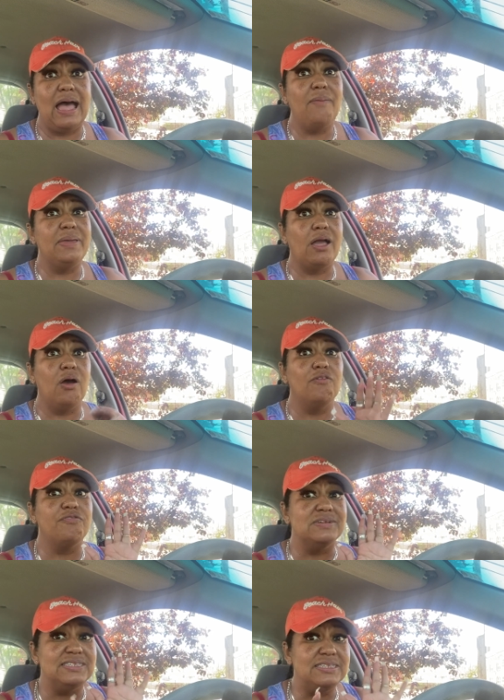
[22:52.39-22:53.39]
I'll be gone
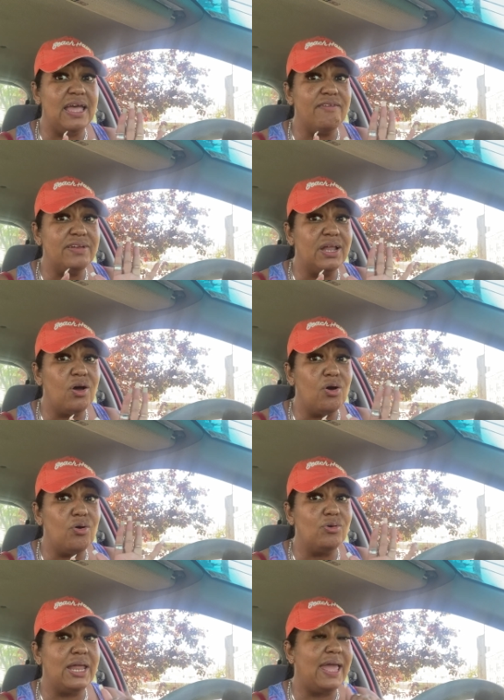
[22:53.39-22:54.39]
for seven
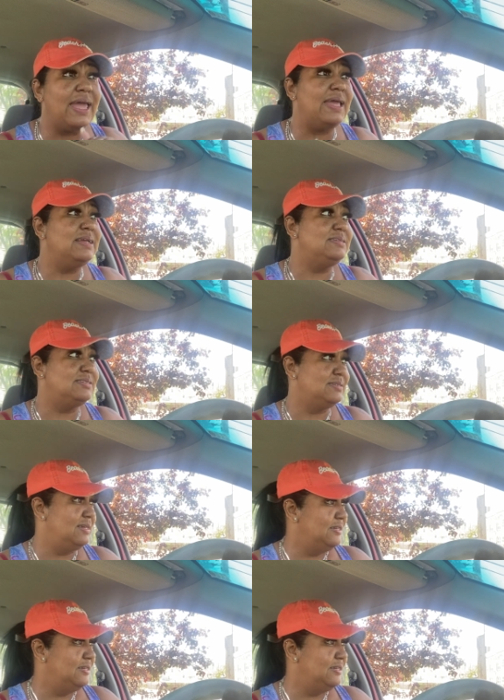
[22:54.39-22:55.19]
whole days.